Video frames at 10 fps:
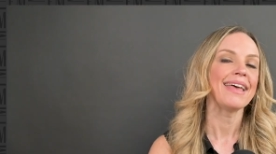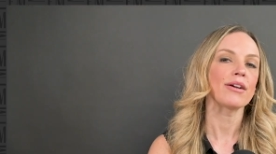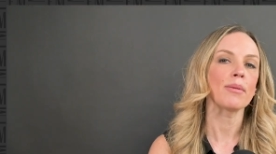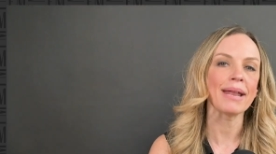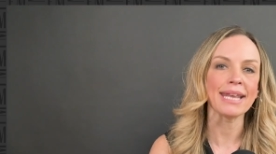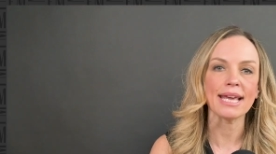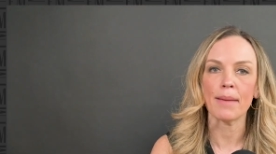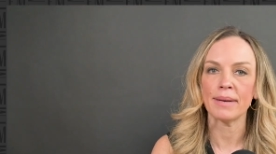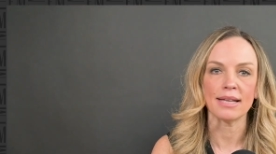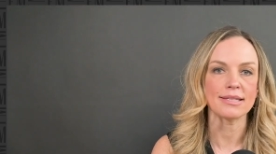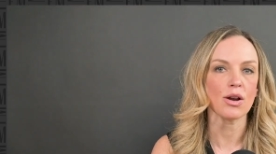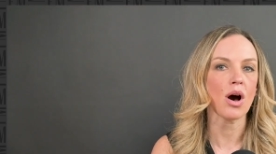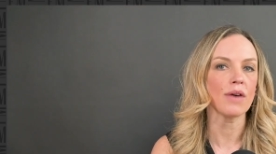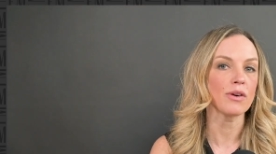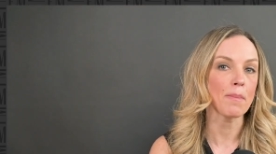There are many companies that
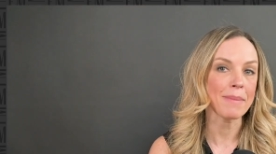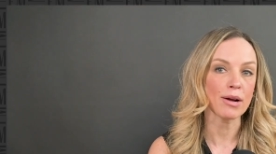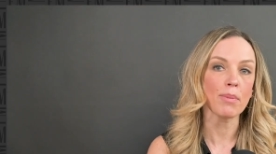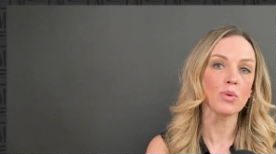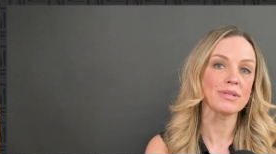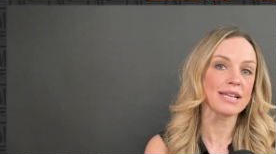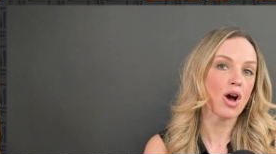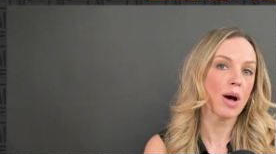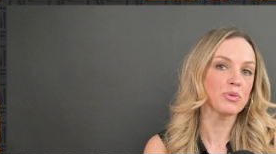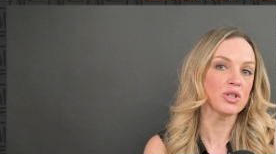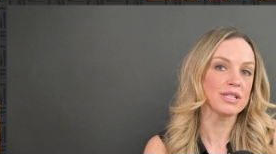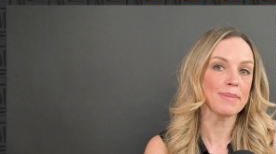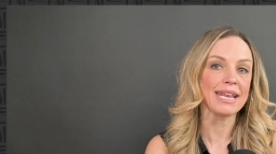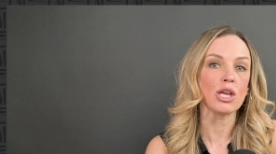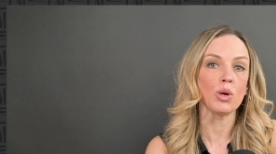offer mere posting options,
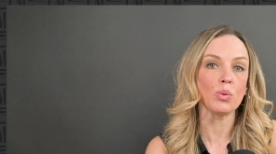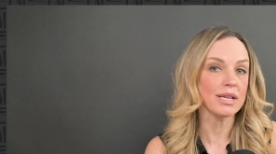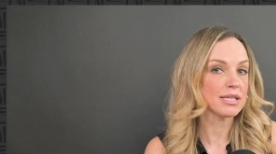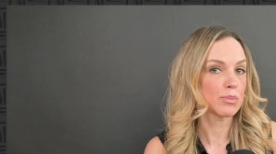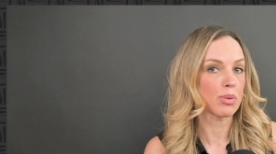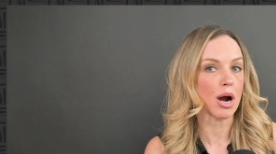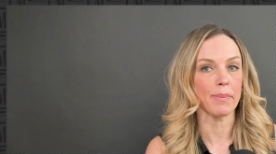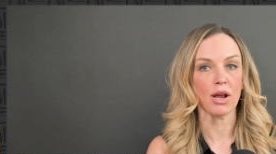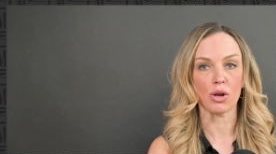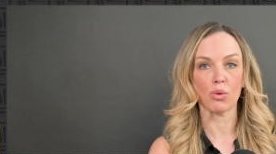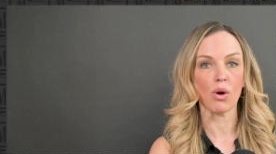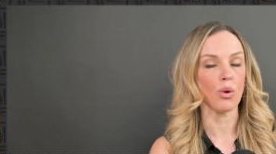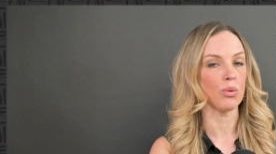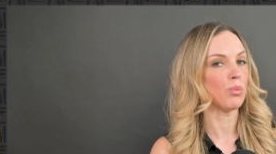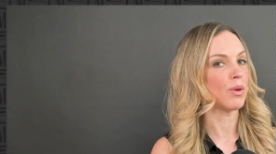meaning you list the property on your
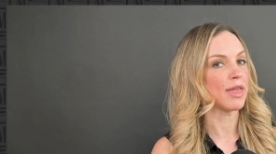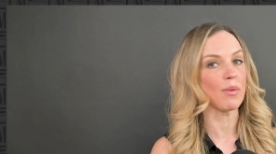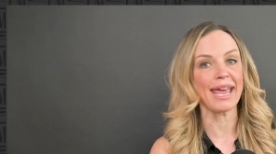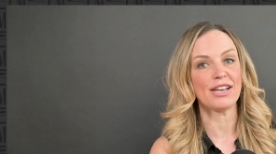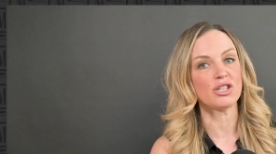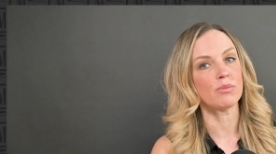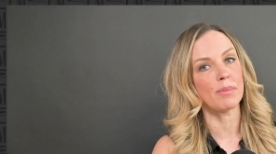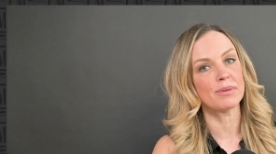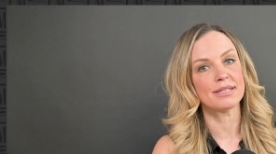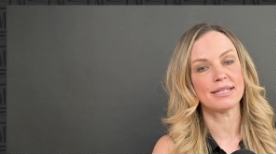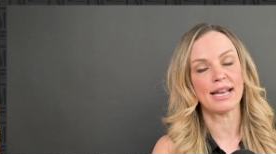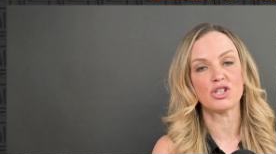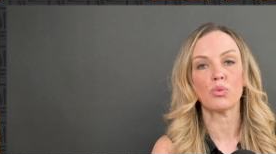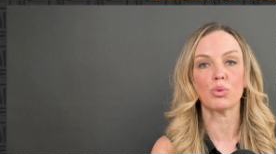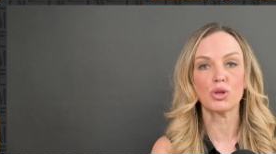own without agent
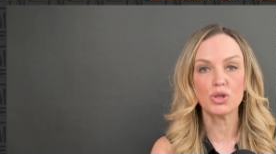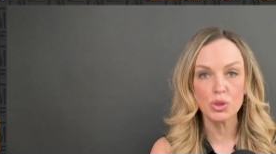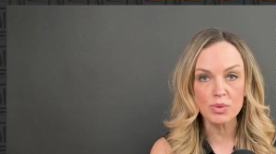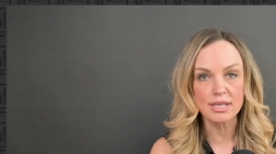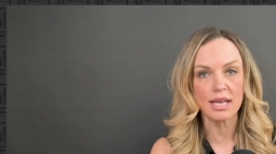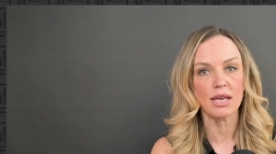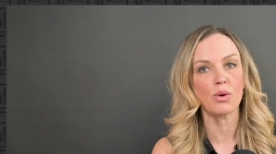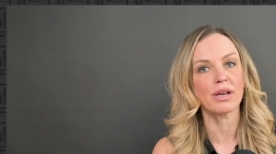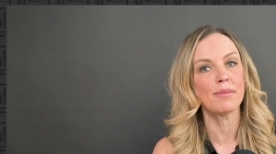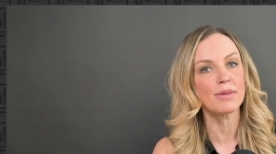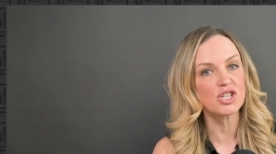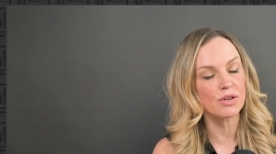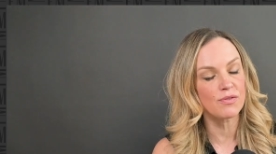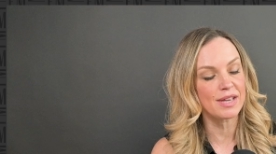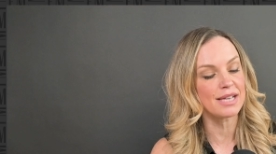representation, reducing your
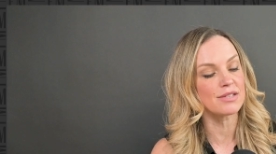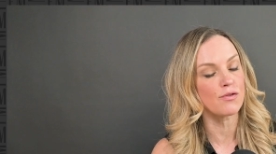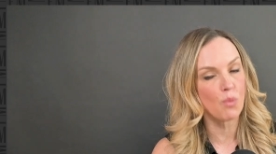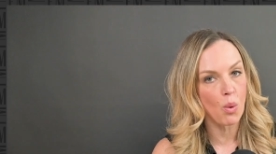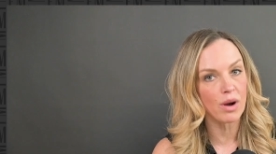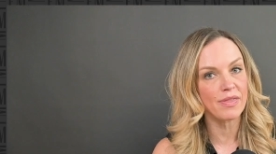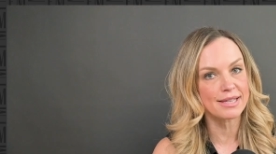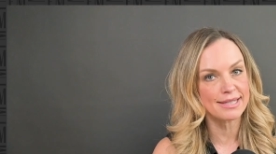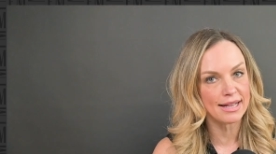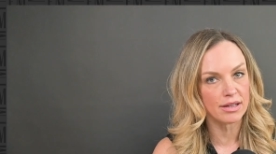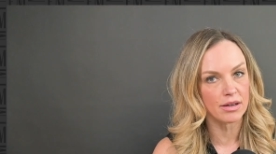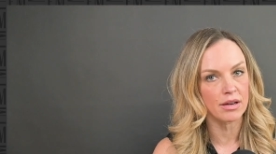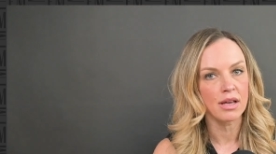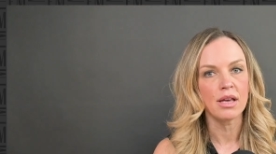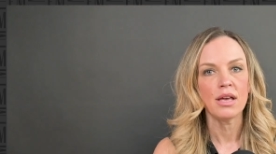commission fees for the seller.
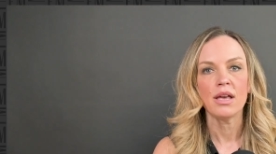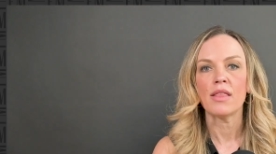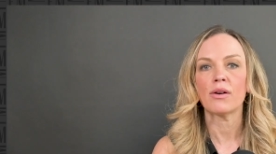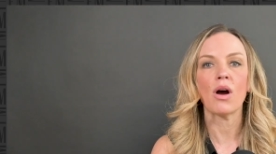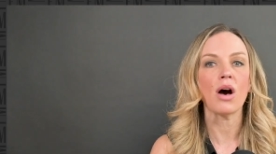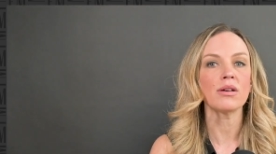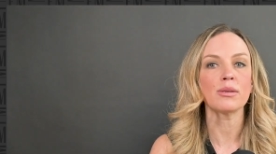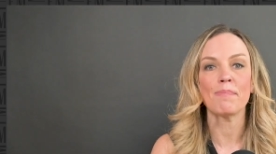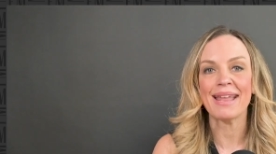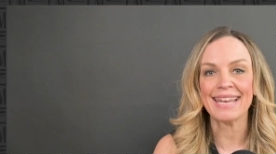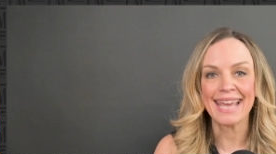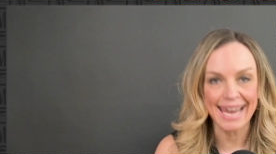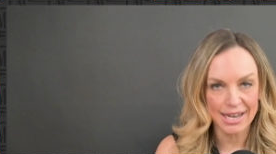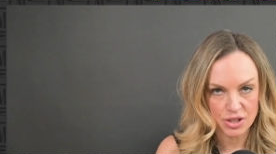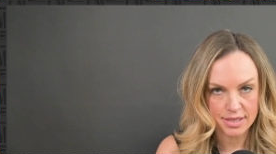There are also many
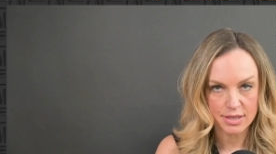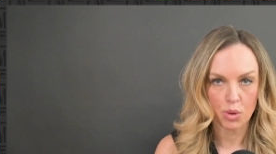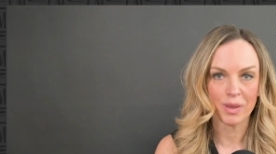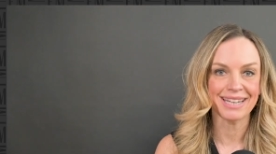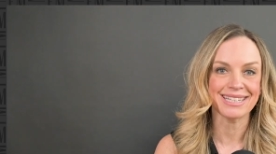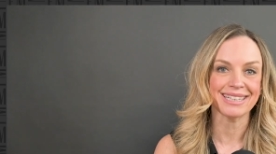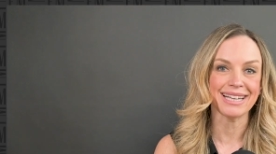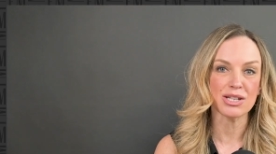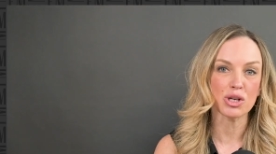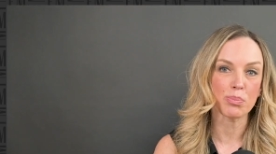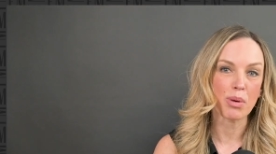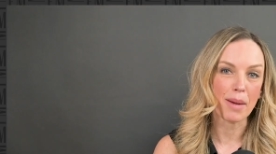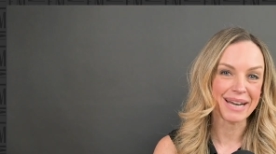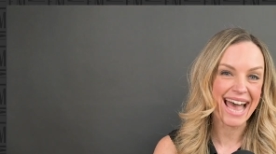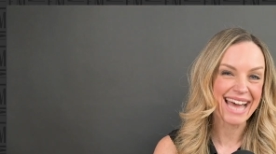agents that are willing to list your
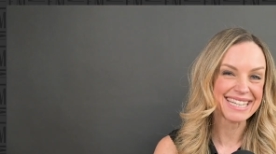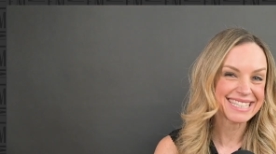property at